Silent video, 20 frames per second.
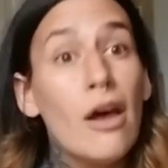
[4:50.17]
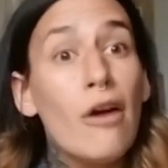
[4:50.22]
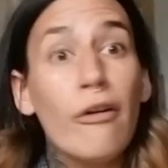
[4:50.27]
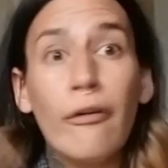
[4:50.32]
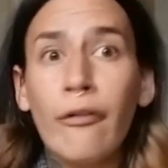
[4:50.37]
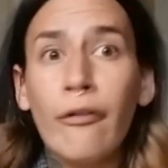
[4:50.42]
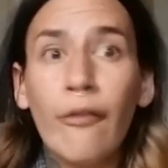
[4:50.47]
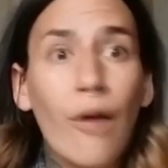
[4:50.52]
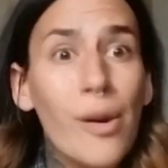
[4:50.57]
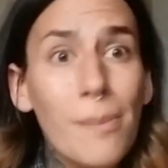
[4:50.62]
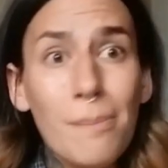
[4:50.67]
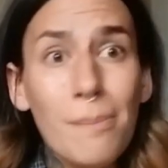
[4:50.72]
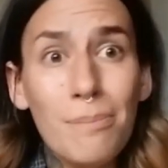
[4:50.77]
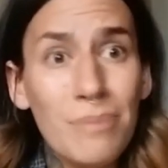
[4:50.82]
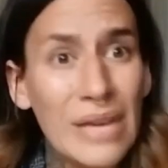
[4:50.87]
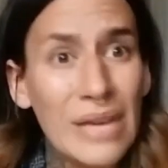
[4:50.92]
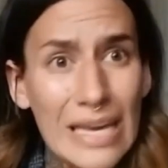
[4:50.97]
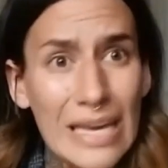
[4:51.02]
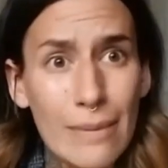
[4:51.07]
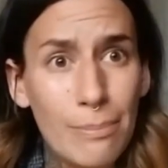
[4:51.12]
from
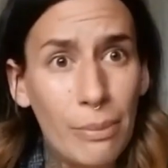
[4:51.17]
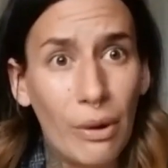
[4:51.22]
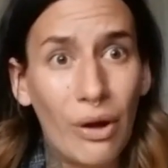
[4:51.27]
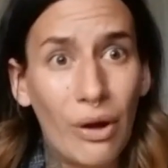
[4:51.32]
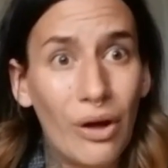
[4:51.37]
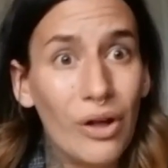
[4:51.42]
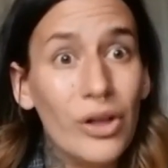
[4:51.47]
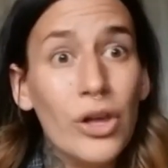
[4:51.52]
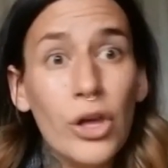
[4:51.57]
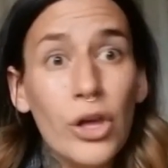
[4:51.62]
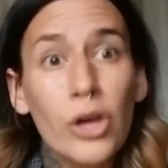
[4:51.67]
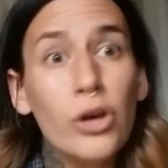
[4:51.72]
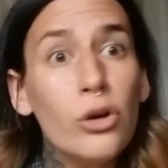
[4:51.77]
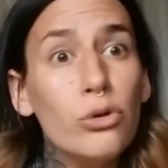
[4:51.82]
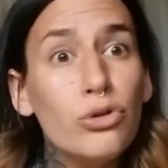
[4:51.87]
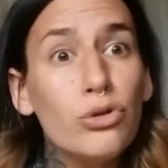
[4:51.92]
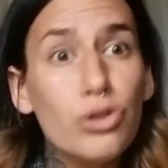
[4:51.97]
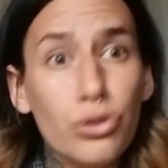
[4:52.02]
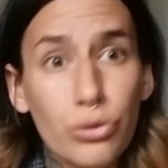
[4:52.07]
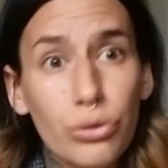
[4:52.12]
people
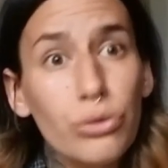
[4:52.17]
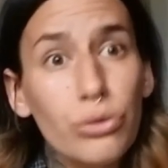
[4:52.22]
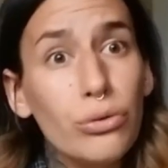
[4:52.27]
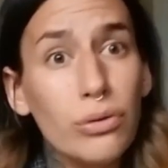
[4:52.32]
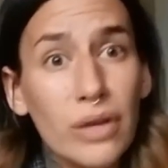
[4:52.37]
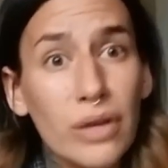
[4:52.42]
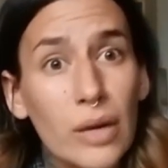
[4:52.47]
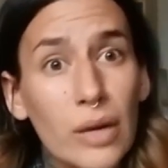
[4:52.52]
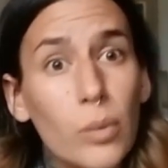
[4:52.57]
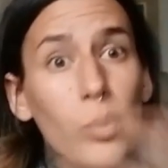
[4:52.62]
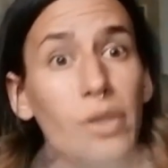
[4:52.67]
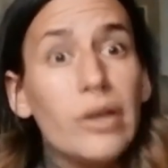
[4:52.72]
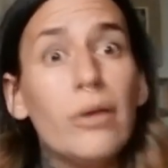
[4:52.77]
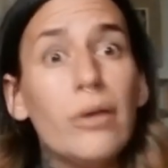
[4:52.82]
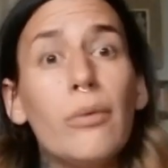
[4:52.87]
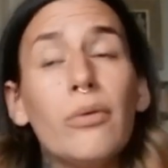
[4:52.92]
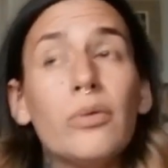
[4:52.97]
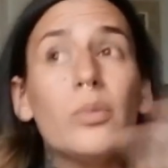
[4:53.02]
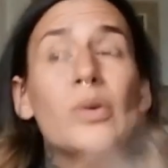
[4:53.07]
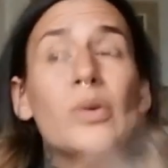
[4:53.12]
who truly
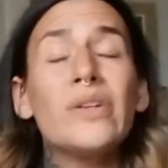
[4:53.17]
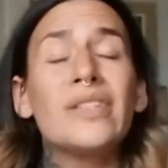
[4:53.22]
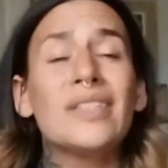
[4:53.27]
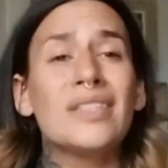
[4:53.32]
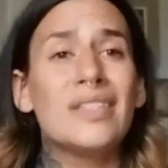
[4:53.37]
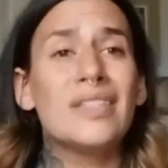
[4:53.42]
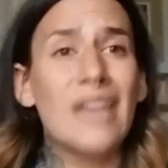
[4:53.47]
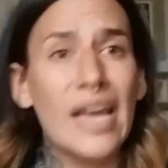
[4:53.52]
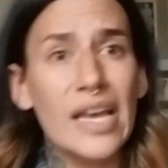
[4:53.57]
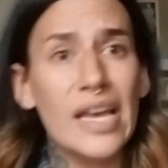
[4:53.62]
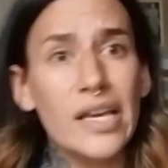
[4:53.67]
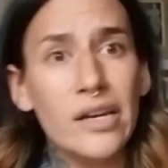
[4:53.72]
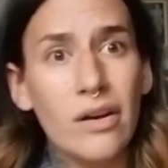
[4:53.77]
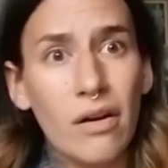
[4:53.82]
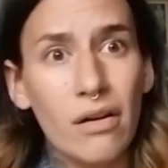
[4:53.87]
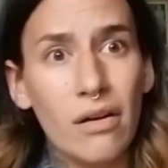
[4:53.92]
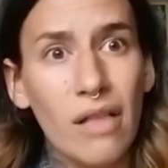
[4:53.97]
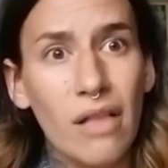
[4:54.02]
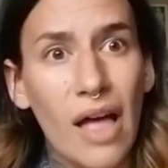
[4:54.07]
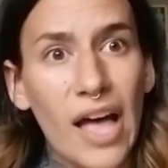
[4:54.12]
will stay in
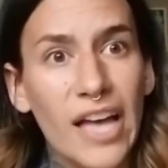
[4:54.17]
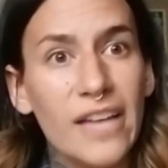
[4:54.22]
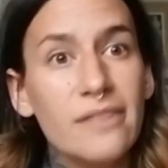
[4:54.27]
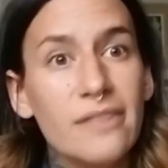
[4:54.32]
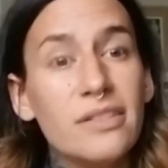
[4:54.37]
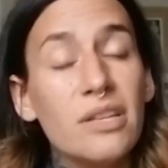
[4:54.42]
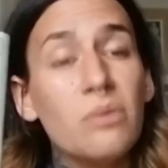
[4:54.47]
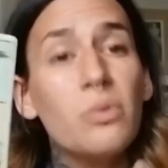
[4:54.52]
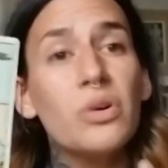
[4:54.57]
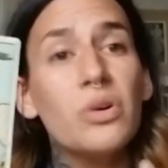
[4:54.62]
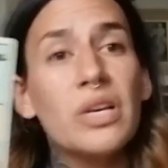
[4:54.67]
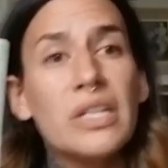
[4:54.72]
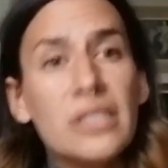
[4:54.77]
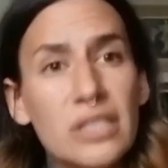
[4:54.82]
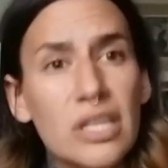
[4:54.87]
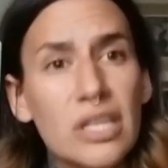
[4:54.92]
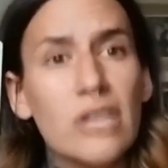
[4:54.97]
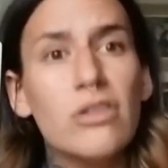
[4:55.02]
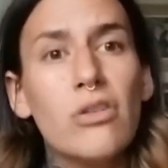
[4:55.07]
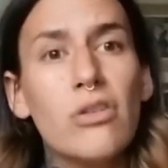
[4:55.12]
our lives and will
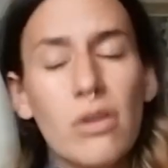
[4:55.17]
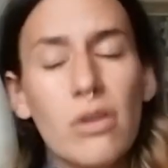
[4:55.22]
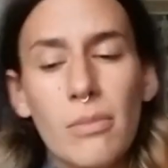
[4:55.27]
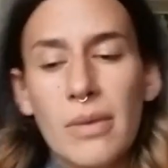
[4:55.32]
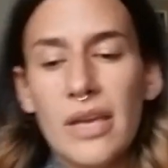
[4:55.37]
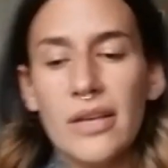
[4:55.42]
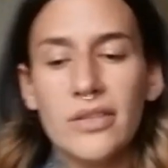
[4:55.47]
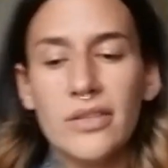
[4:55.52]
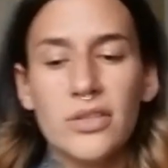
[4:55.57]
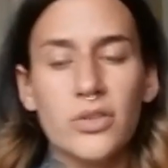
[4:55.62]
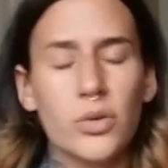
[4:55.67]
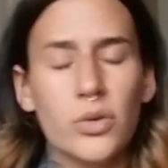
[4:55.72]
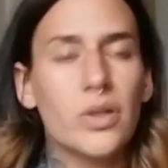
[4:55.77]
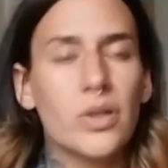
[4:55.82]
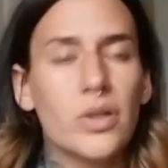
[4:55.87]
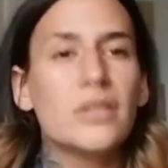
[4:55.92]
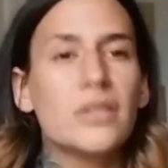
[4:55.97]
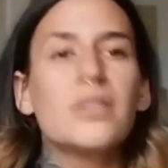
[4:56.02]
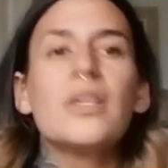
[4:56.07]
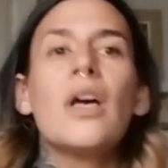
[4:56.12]
continue to be a
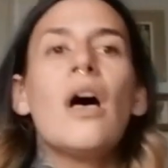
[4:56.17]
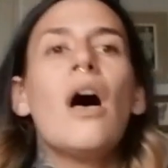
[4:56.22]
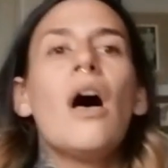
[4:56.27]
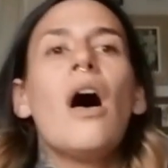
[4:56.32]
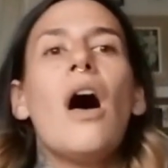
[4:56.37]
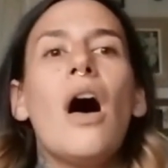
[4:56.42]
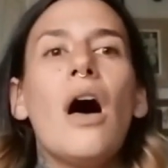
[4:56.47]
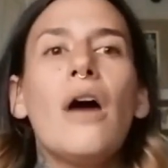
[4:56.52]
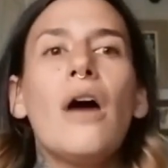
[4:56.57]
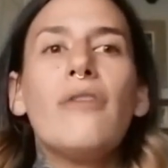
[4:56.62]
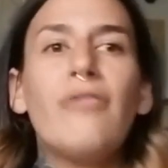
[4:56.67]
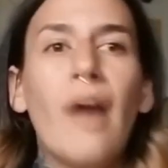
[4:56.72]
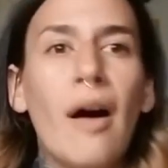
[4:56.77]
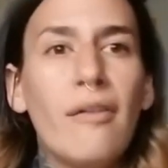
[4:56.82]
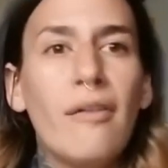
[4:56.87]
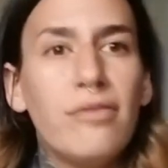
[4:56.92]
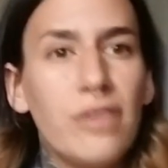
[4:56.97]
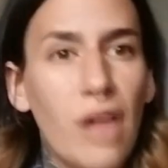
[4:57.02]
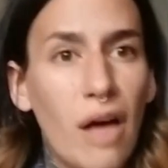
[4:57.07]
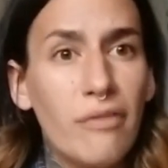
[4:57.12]
source
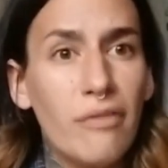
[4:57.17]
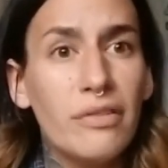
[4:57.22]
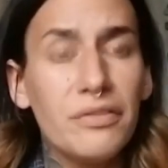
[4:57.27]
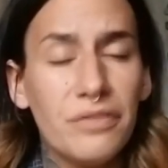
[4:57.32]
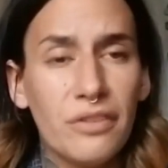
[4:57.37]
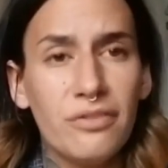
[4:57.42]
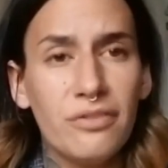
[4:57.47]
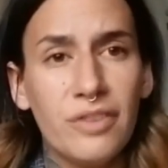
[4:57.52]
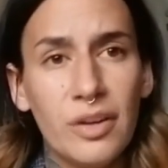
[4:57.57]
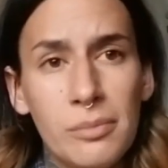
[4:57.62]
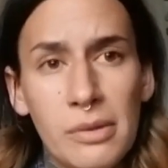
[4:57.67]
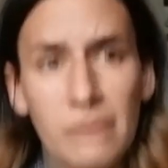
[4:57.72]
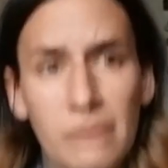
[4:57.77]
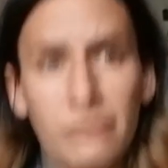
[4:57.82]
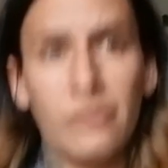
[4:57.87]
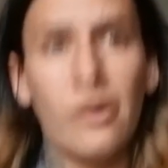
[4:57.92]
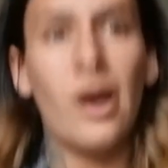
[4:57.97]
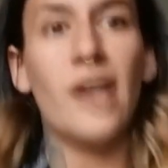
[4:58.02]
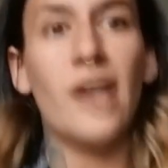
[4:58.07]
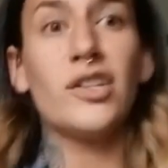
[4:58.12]
of love and fulfillment
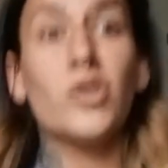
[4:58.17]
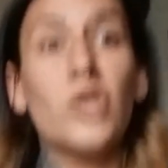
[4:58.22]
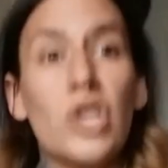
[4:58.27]
for us.